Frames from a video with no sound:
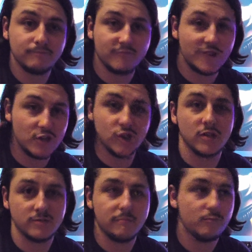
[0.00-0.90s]

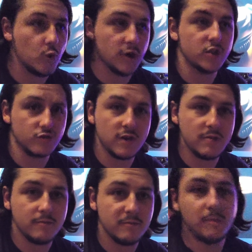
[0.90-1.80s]
finished, works a
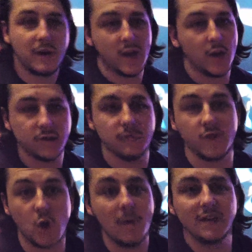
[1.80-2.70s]
treat. Been playing loads of
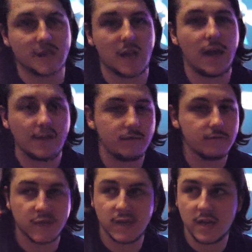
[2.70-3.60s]
No Man's Sky,
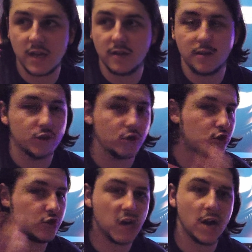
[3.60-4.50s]
sitting here,
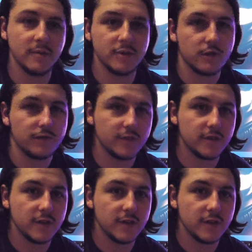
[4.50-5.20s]
just chilling on my sofa.